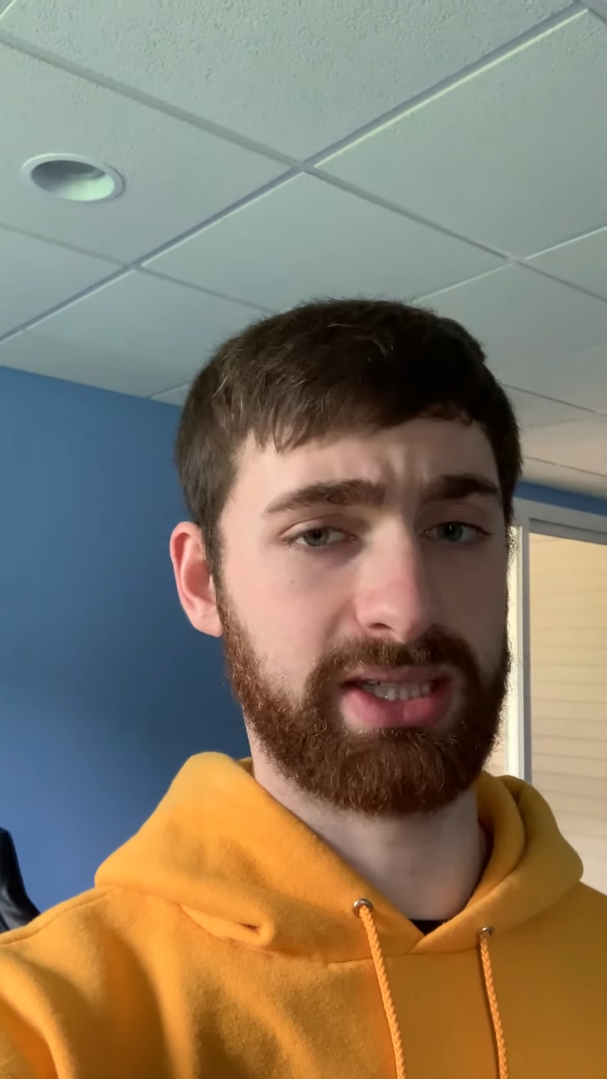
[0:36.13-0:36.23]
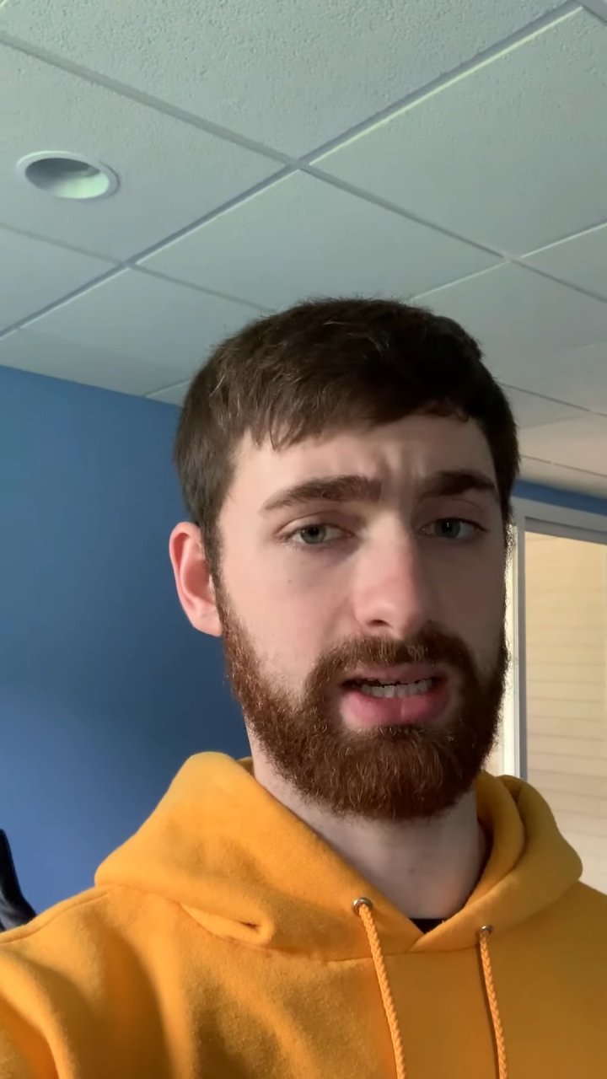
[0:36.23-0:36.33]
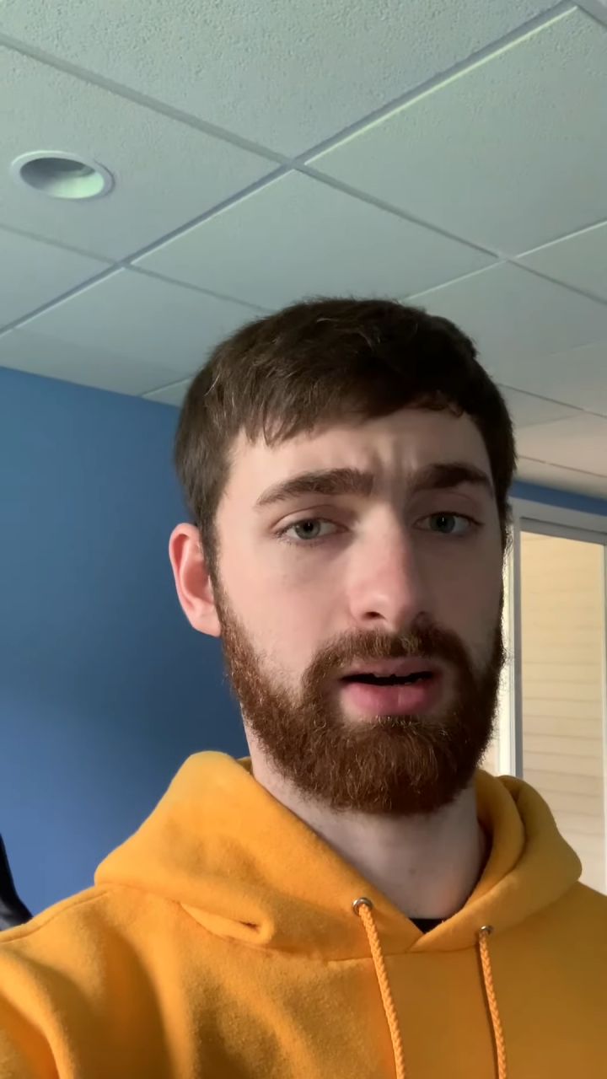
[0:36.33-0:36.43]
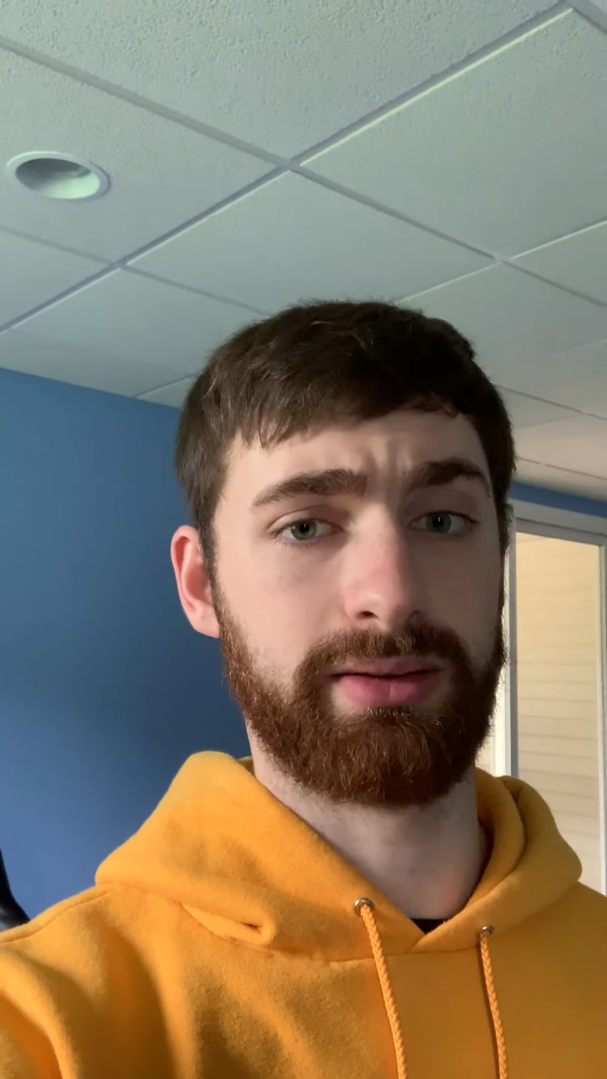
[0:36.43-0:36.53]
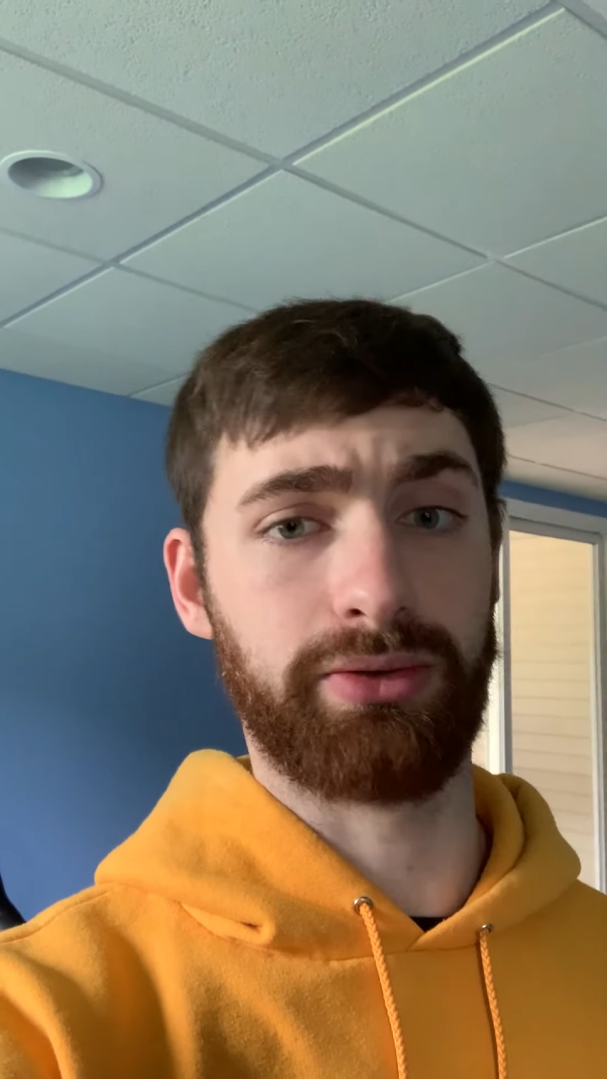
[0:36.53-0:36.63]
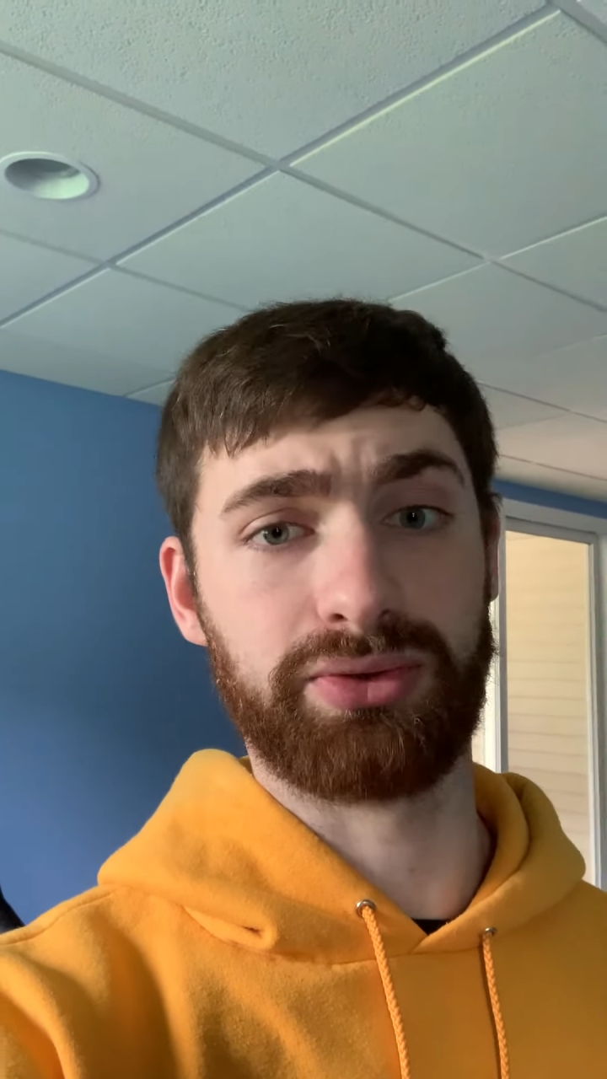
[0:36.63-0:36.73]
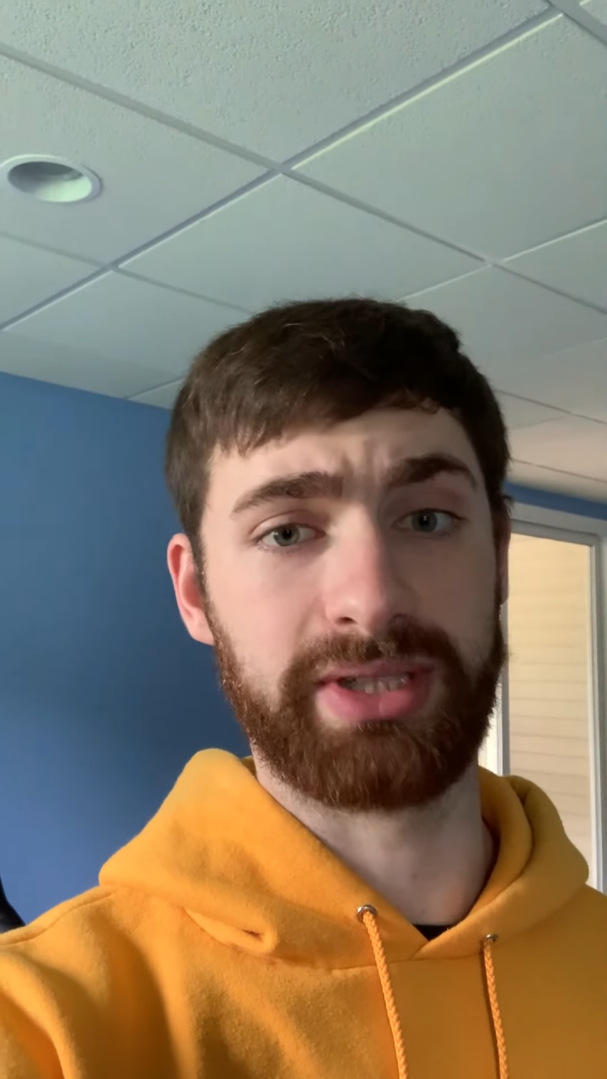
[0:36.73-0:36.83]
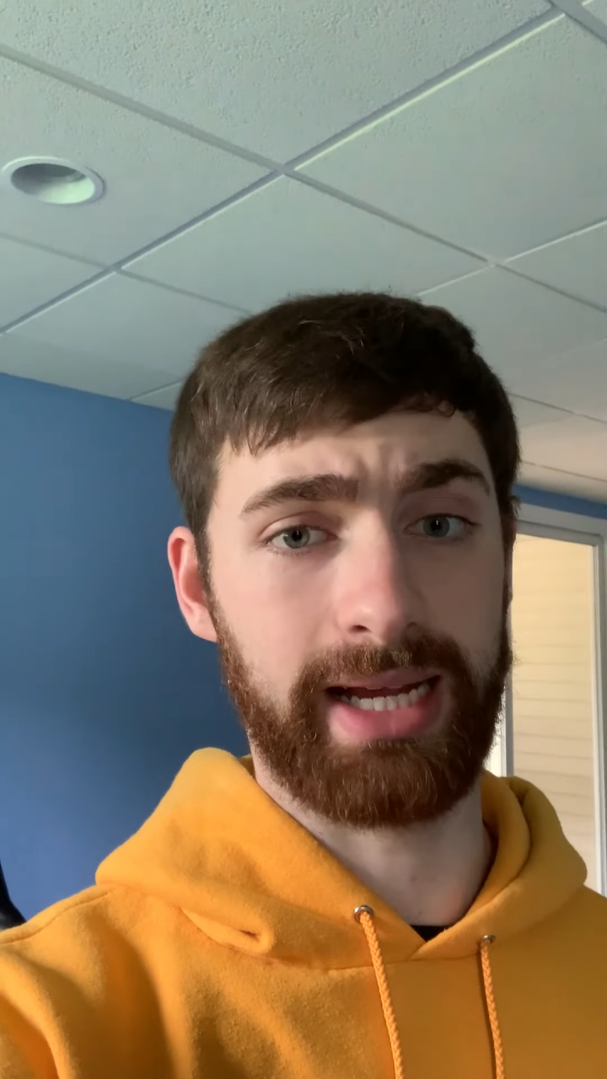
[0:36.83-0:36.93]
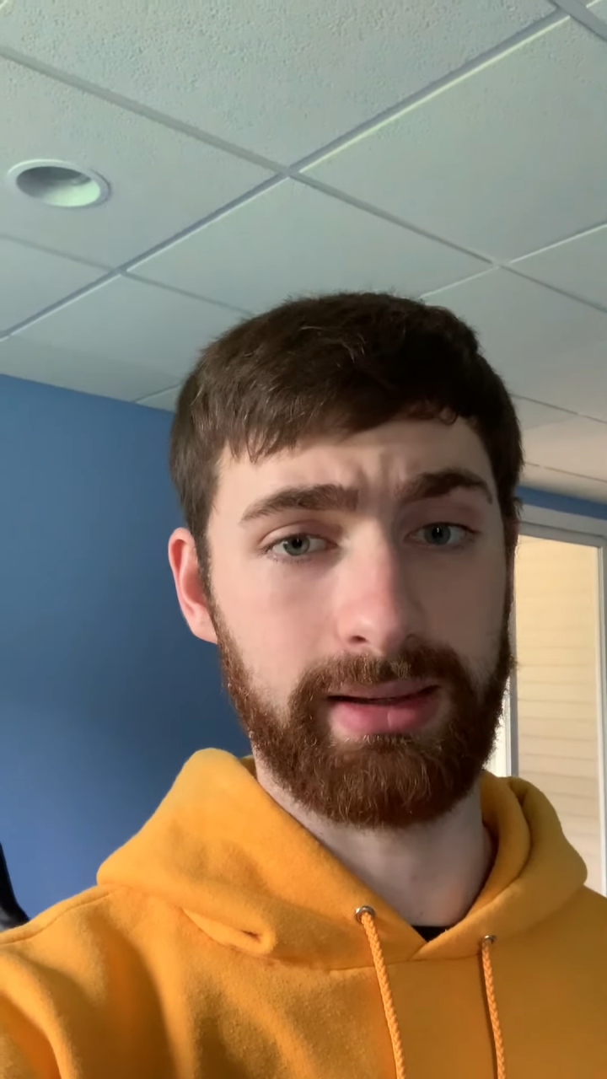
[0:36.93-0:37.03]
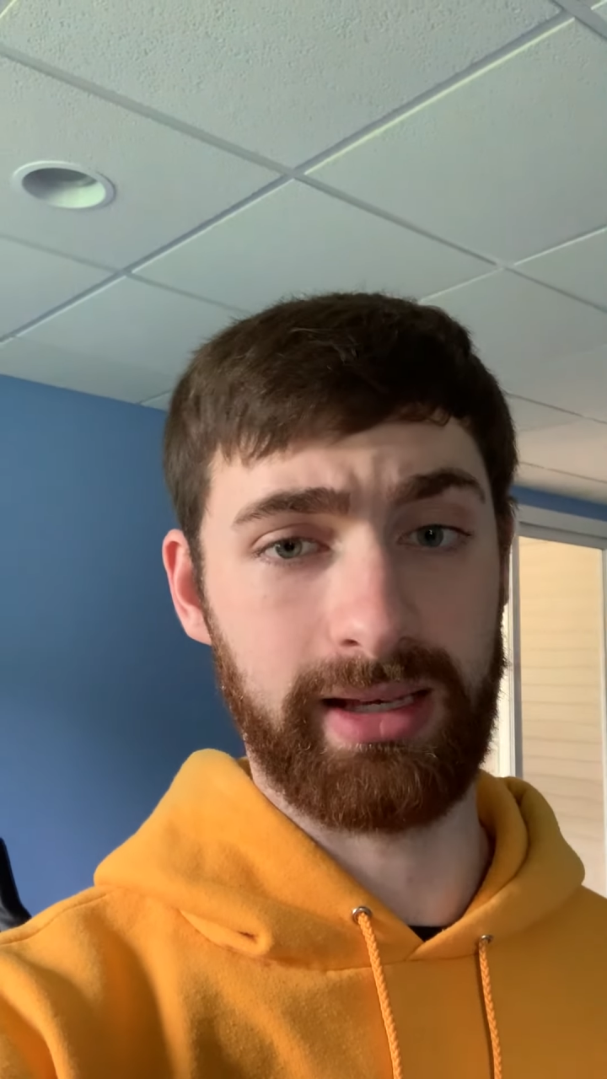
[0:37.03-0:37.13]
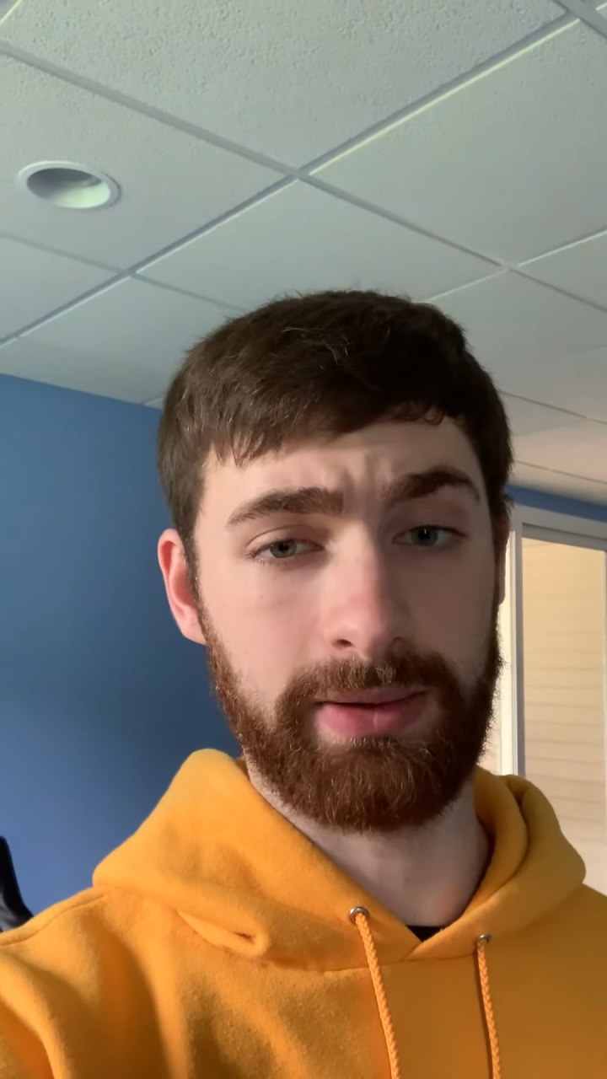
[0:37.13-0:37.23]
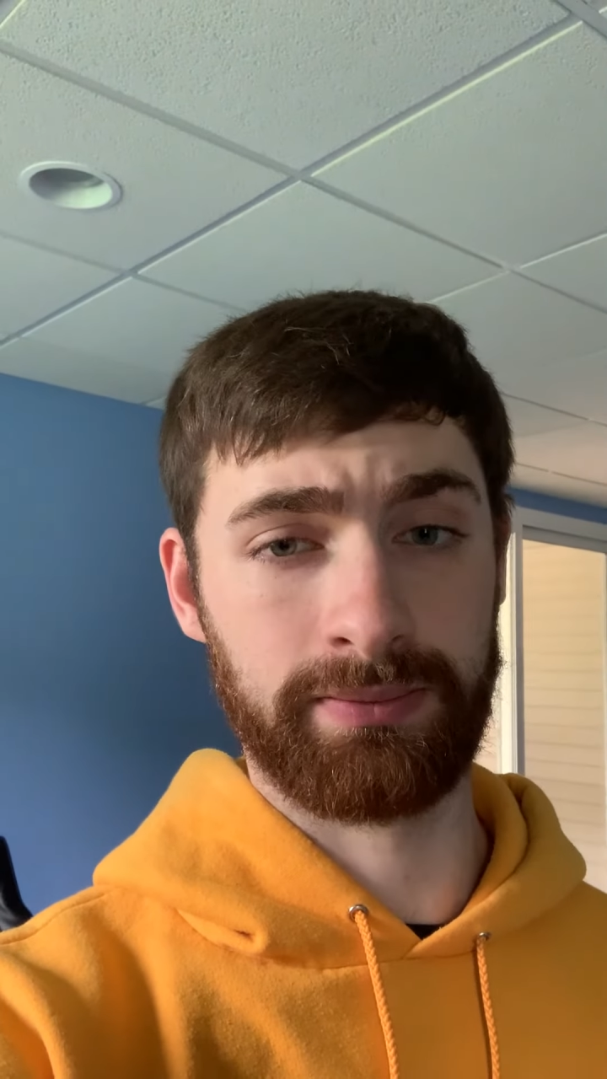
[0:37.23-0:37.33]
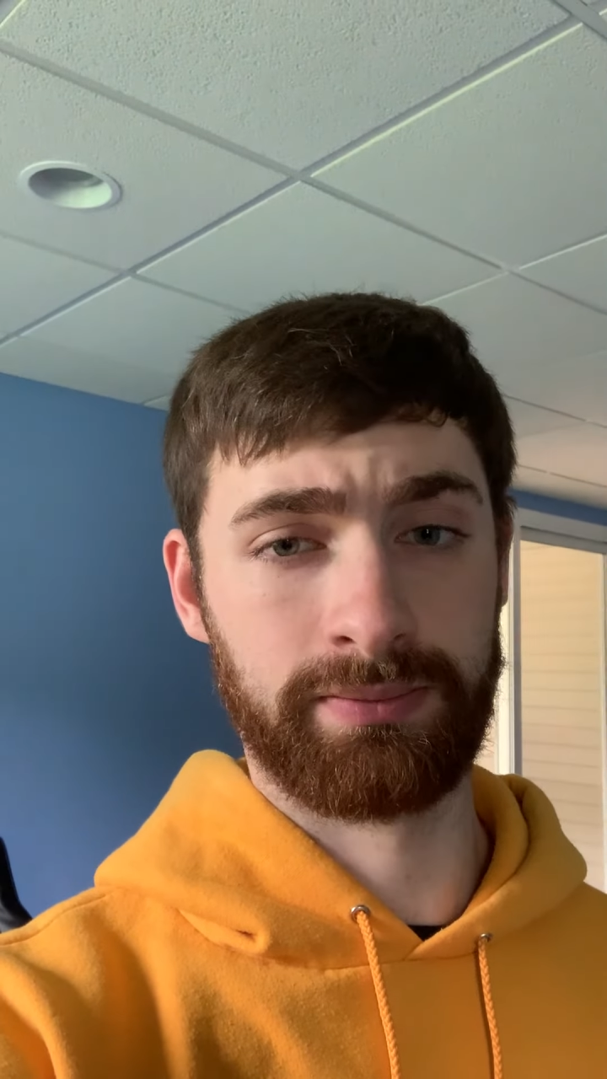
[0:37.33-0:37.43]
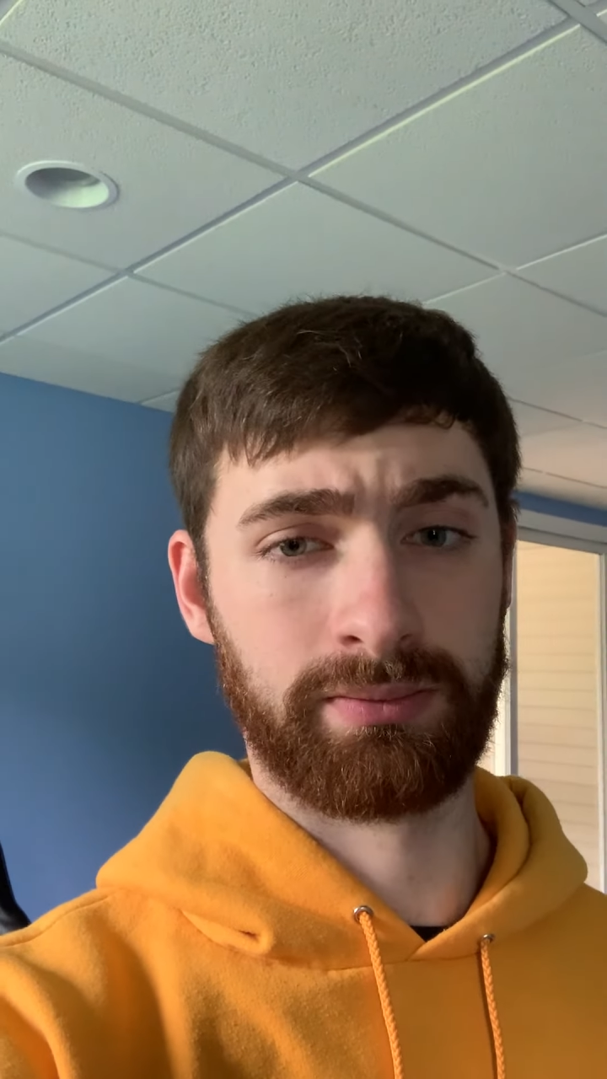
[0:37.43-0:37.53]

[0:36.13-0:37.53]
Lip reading: see on those daily